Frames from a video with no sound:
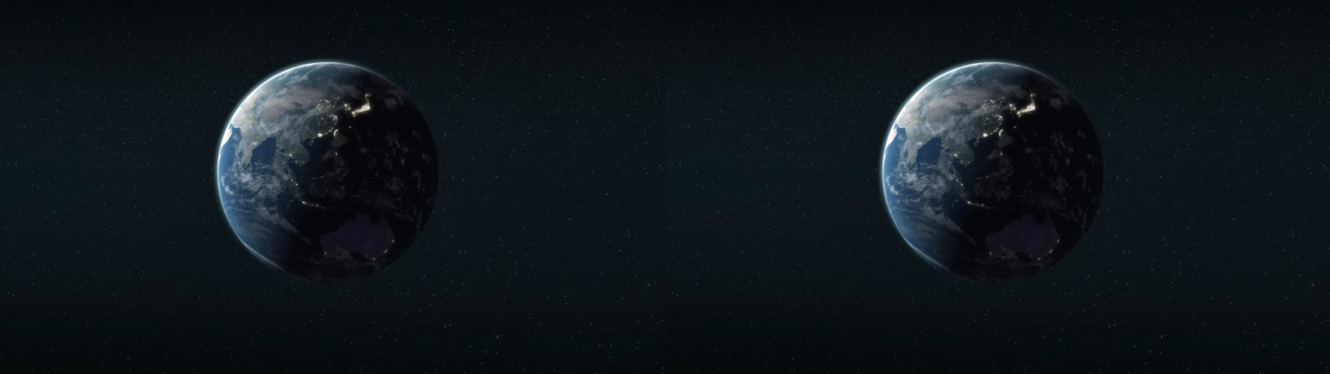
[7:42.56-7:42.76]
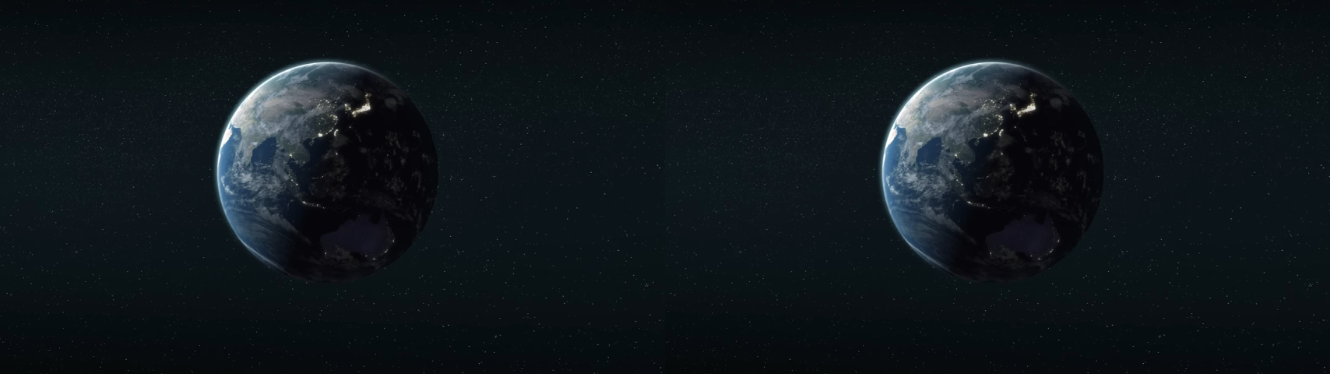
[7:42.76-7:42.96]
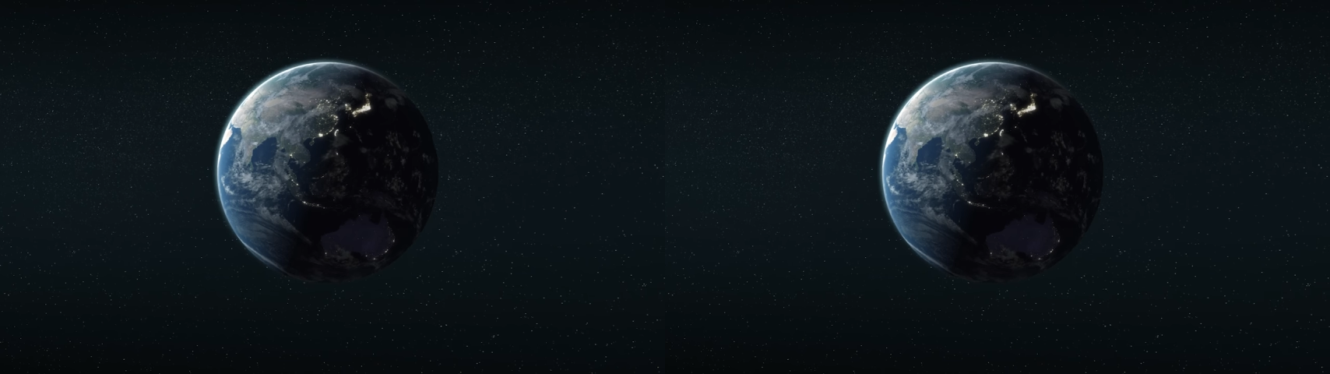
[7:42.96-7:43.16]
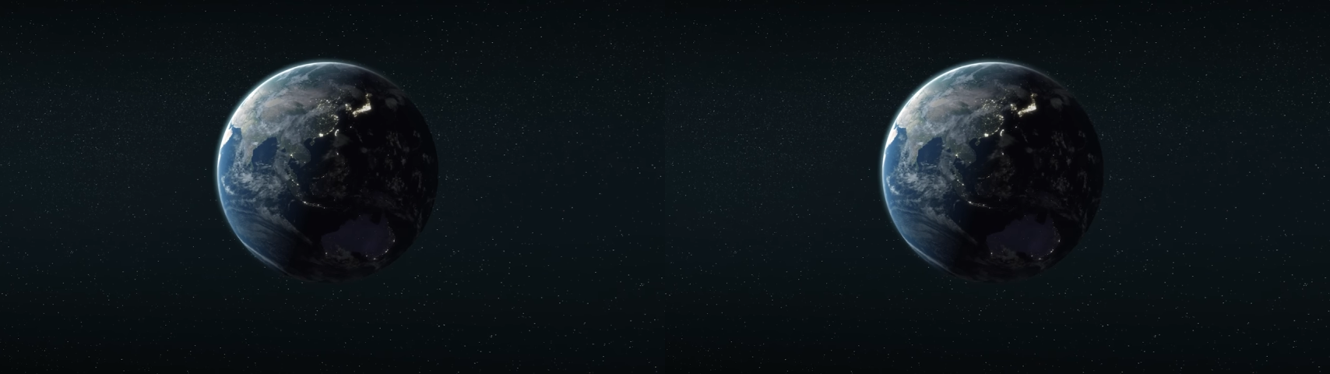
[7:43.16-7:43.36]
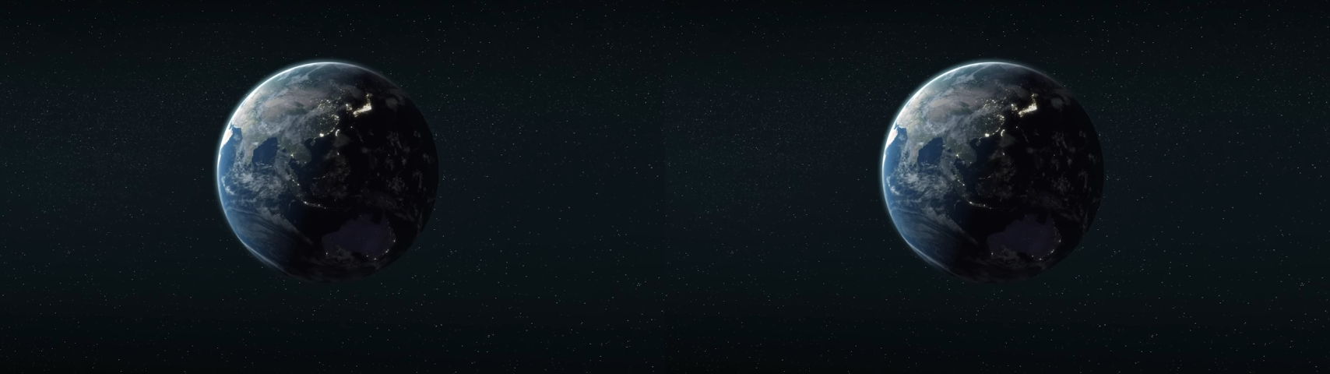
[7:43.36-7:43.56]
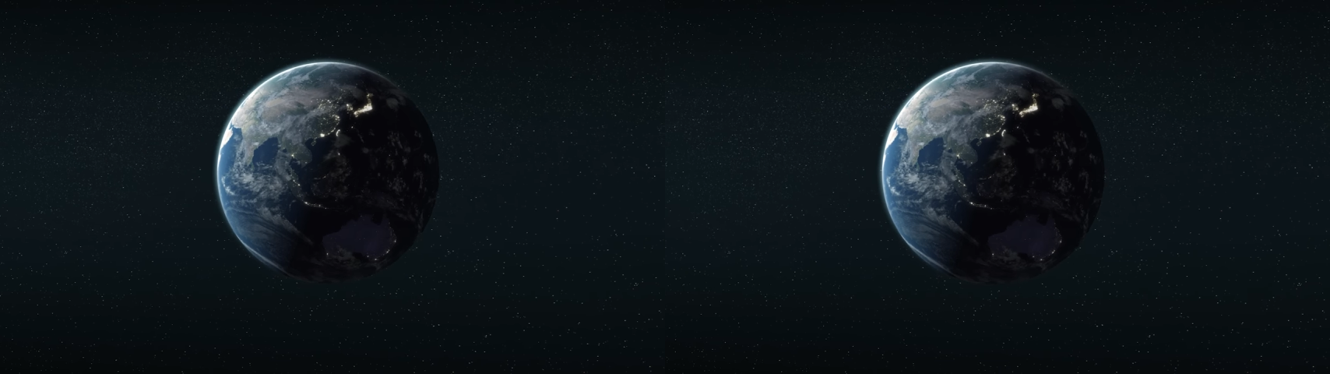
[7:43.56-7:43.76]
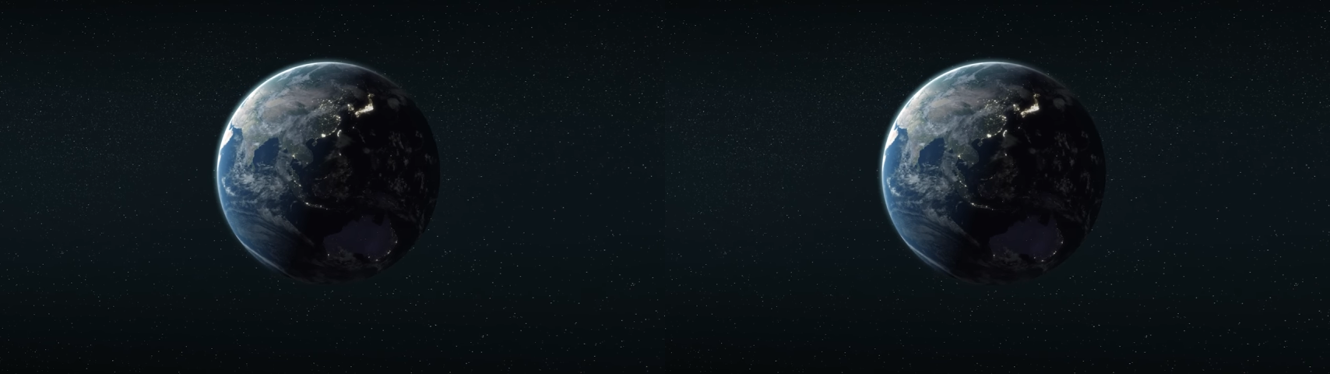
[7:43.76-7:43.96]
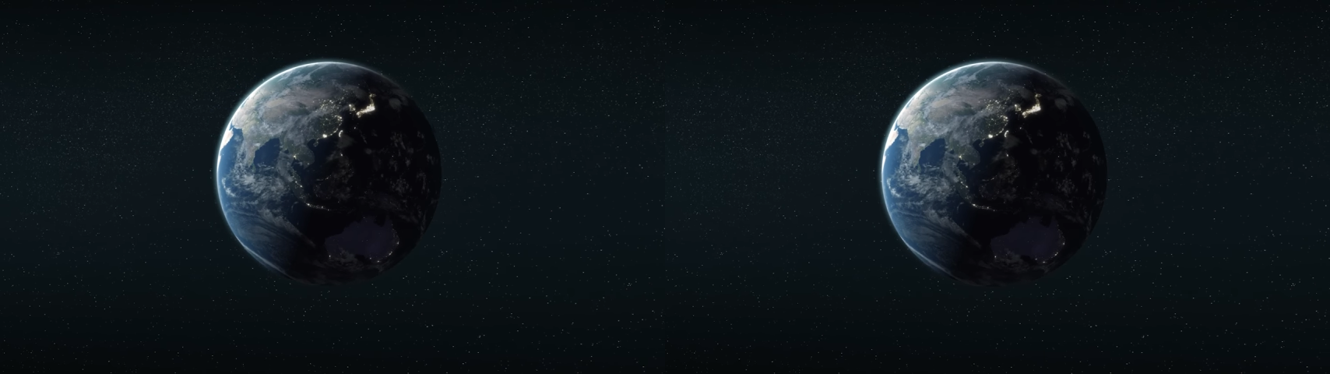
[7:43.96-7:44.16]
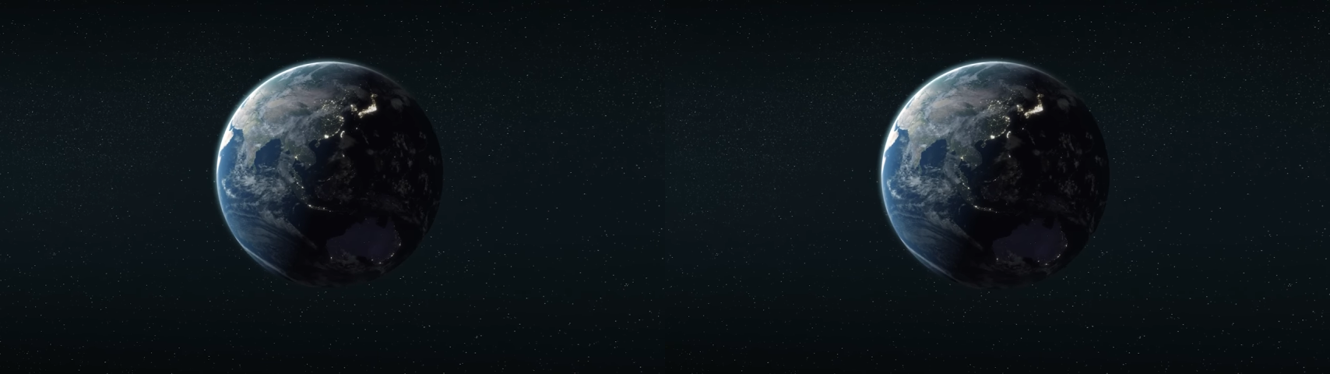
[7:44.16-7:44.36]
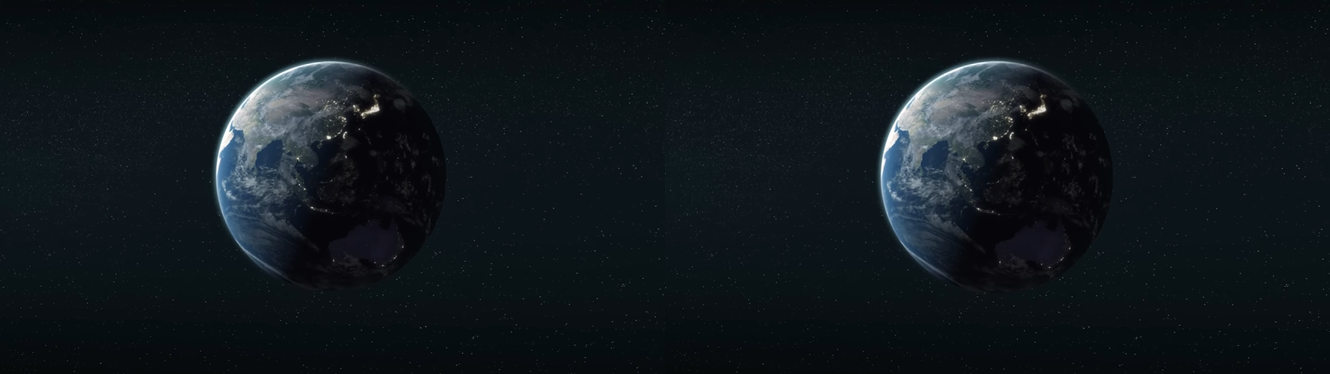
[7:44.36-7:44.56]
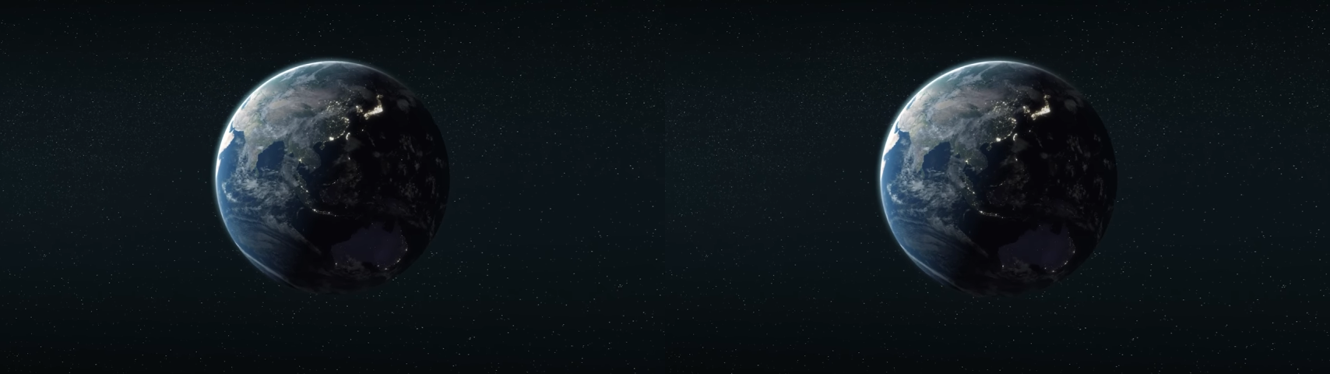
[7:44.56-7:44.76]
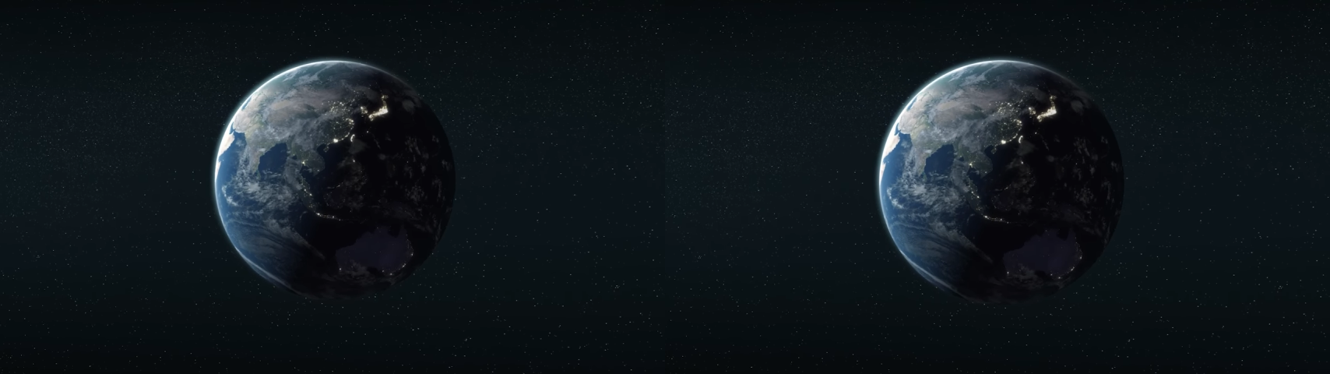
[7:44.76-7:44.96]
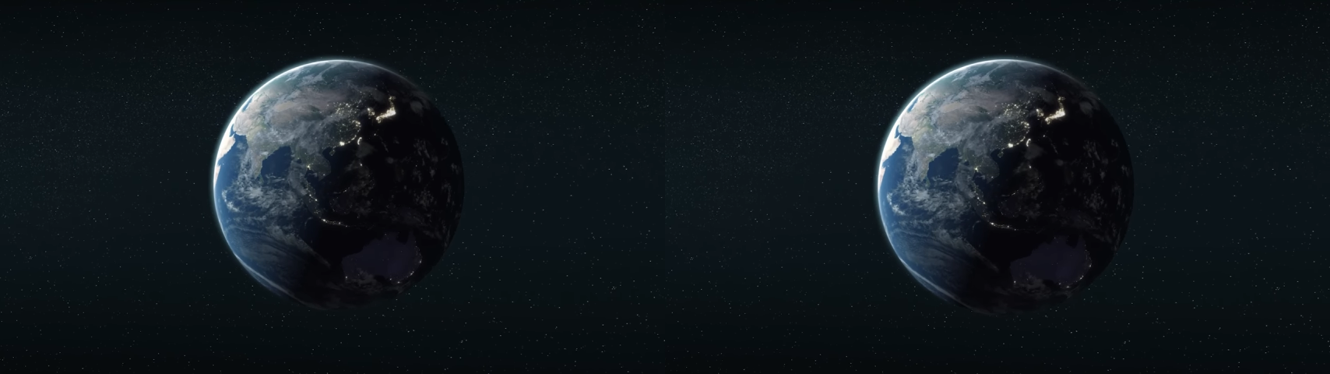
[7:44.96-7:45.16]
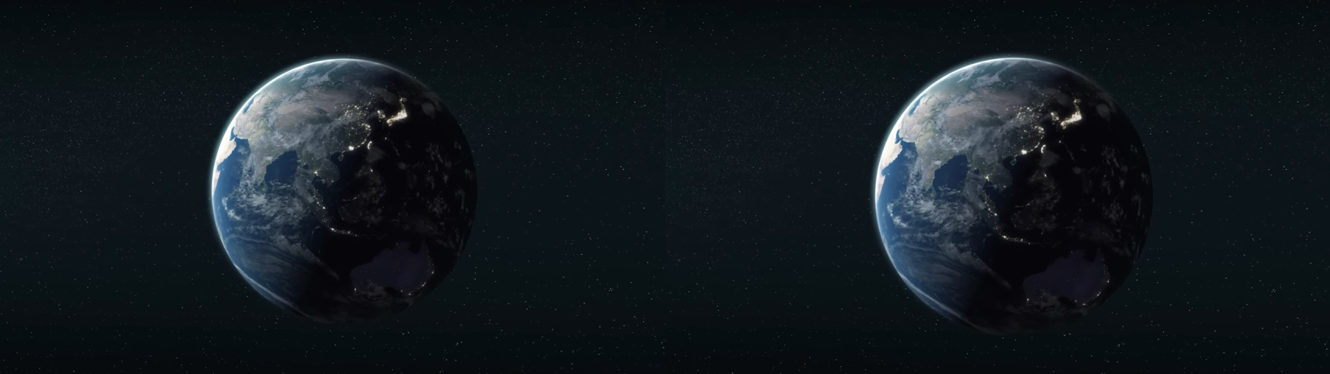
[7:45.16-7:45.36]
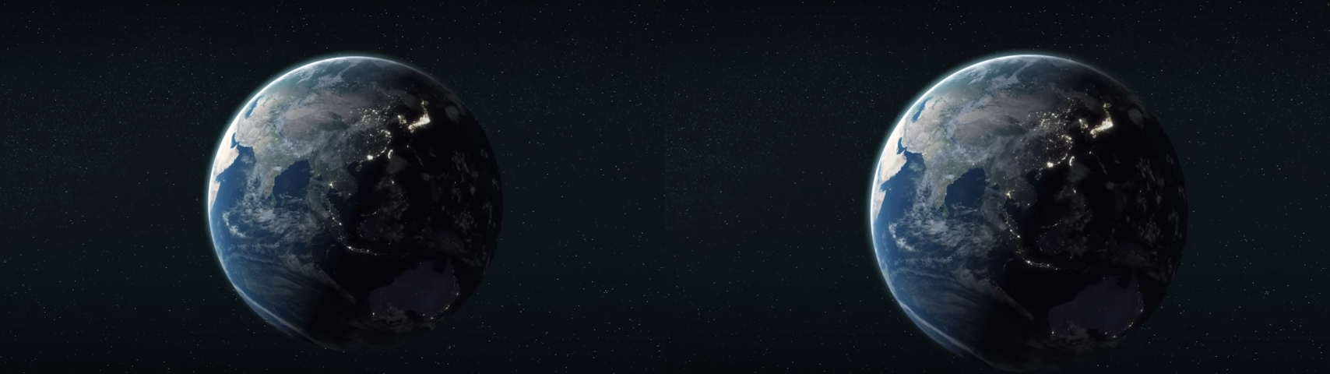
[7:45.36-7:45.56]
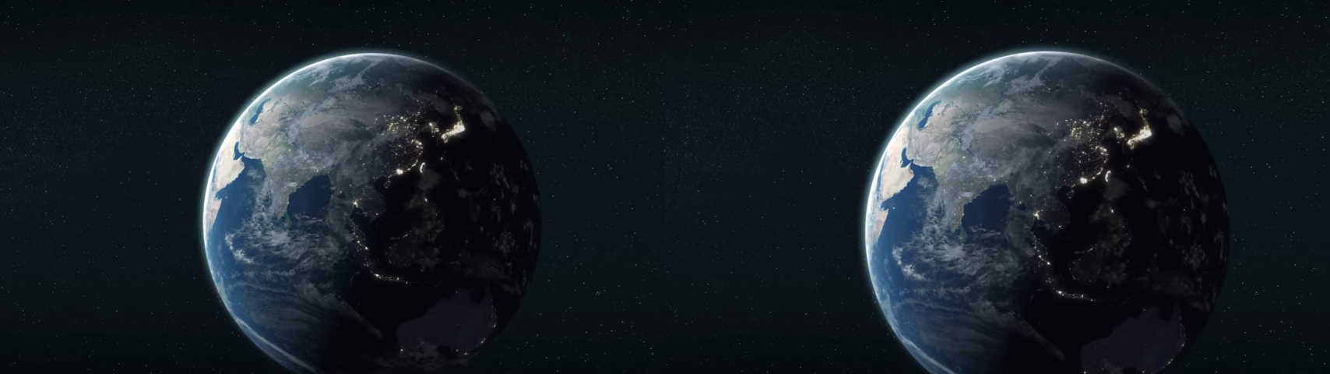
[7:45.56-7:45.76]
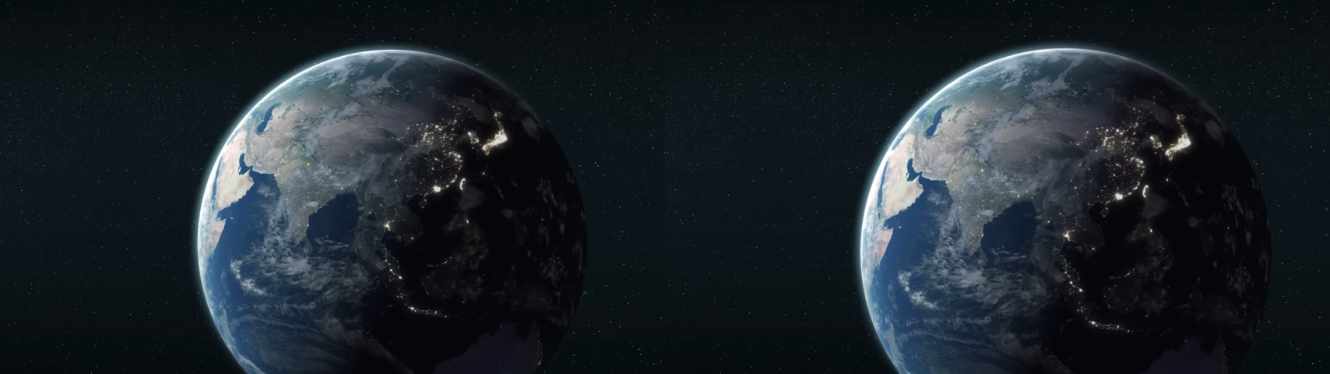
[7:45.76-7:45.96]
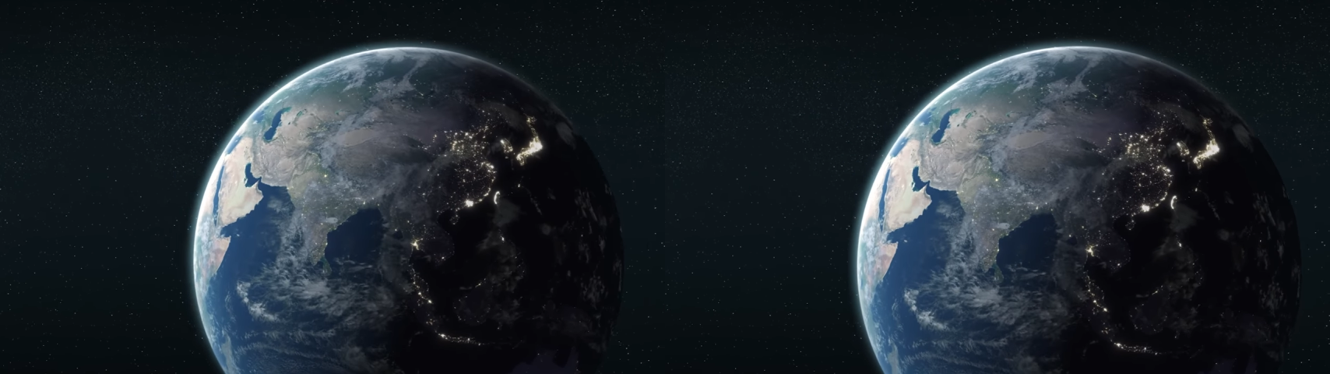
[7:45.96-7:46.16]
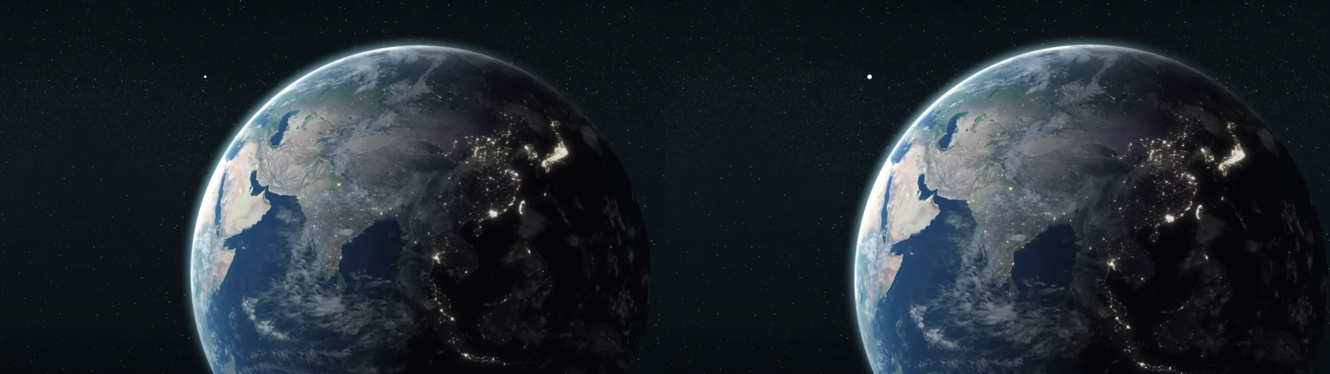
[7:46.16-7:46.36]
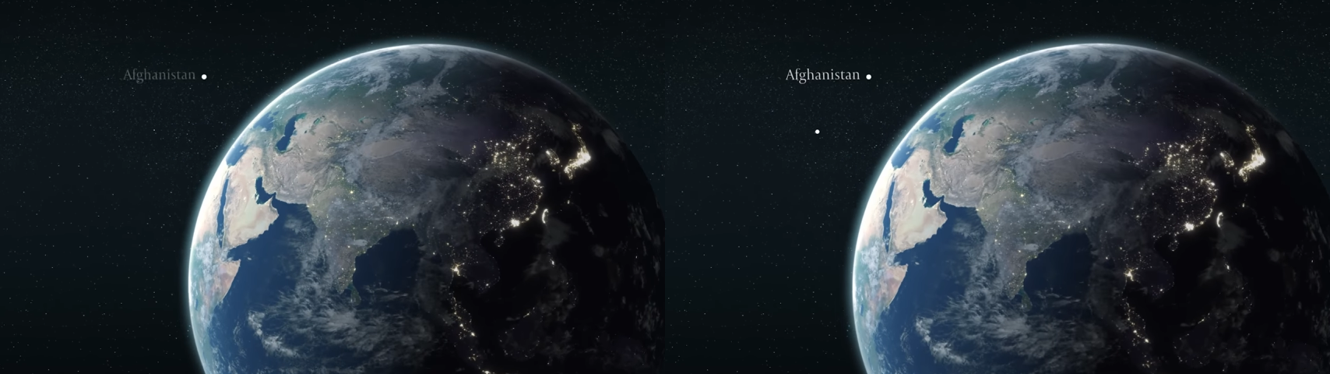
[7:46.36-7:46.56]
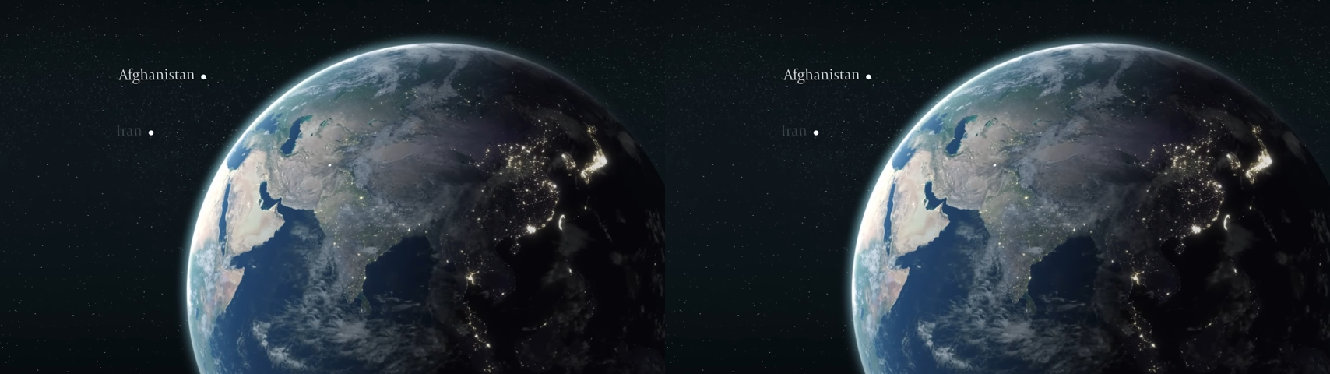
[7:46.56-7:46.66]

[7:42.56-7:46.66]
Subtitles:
No face is visible, so there are no lips to read.